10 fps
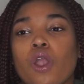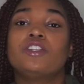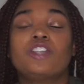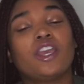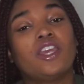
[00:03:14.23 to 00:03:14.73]

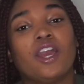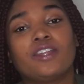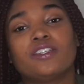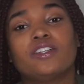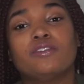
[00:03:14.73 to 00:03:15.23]
Jackie
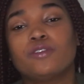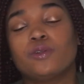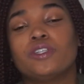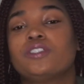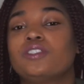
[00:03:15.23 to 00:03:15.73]
Aina, of
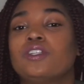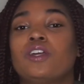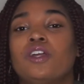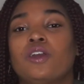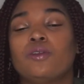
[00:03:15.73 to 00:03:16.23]
course,
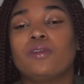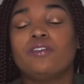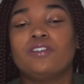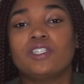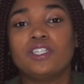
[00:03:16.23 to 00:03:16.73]

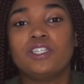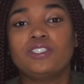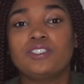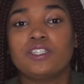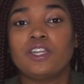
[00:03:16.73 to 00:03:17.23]
Raven
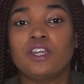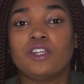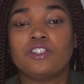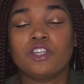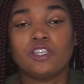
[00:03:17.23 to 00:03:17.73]
Elise,
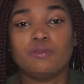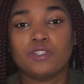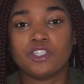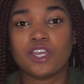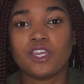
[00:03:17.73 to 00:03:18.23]
Jayla
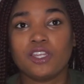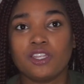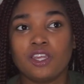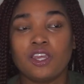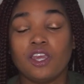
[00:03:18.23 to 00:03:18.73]
Majette,
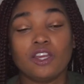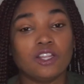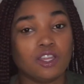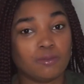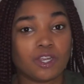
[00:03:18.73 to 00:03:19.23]
and
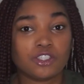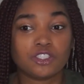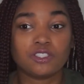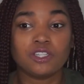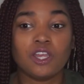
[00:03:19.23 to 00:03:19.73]
Claire
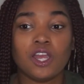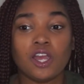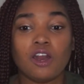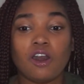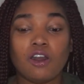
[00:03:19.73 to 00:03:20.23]
Marshall.
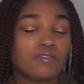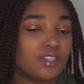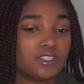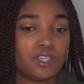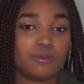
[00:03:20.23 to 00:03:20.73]
All for
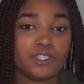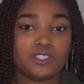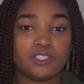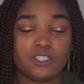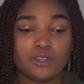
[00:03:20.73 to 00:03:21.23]
the same
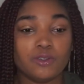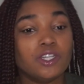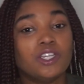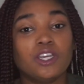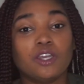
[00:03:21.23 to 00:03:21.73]
reason. They're
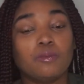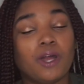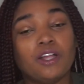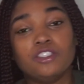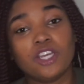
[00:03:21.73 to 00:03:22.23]
really
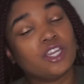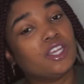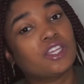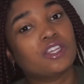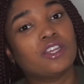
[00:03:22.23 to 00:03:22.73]

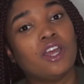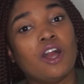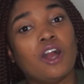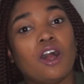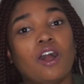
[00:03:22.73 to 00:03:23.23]
unapologetic,
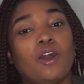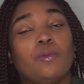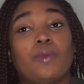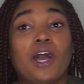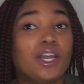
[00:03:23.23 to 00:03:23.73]

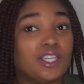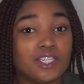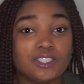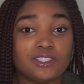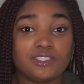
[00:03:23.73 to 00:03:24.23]

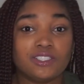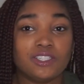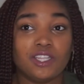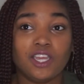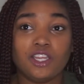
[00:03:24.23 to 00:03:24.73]
honest.
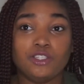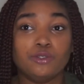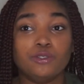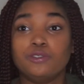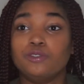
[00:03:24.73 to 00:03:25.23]
They
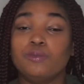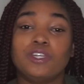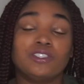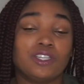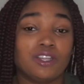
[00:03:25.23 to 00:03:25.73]
do YouTube
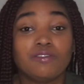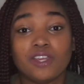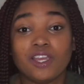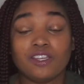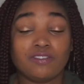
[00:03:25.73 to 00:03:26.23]
because they love
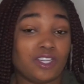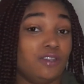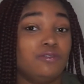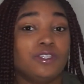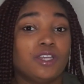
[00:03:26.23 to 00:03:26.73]
it, and if they
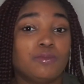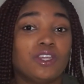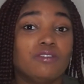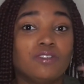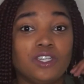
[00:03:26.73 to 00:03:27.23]
don't feel like
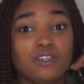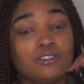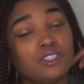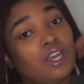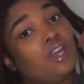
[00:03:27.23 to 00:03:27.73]
making
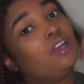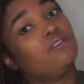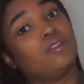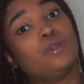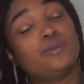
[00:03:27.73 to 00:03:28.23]
videos,
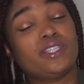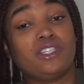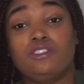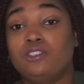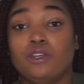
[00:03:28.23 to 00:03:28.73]
for the most part
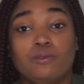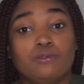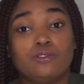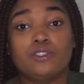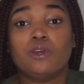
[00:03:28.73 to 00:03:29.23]
they just don't.
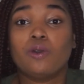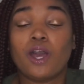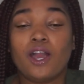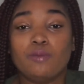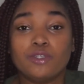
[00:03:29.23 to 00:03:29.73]
So
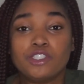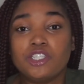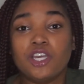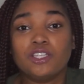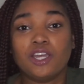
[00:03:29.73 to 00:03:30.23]
I
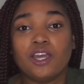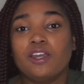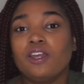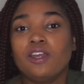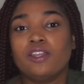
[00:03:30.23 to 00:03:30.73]
appreciate
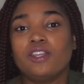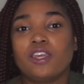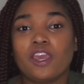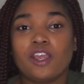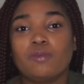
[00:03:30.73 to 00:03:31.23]
that they
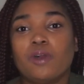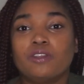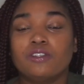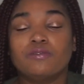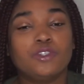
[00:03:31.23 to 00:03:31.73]
care
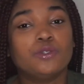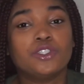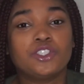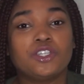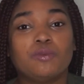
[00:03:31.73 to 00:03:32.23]
about their
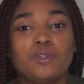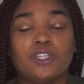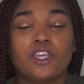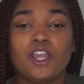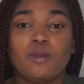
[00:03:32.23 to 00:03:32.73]
viewership and
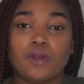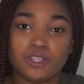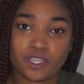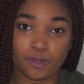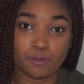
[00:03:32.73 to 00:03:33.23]
they care
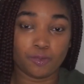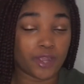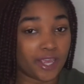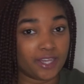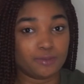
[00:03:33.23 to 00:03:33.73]
about their
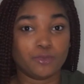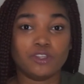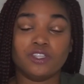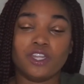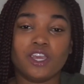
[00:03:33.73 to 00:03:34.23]
brand
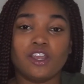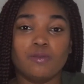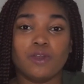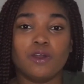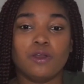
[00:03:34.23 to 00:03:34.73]
more than they
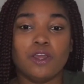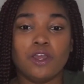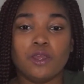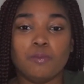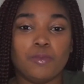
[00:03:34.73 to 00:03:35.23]
care about
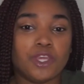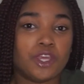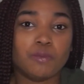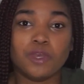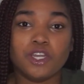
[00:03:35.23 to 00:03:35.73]

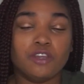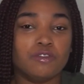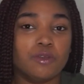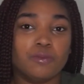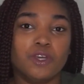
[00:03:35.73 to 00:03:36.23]
making money
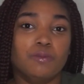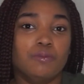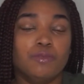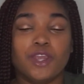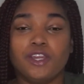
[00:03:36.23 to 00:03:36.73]
from a
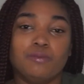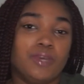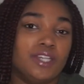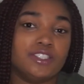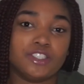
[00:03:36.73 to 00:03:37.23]
brand
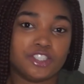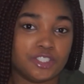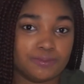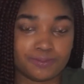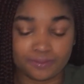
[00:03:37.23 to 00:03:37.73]
ambassadorship.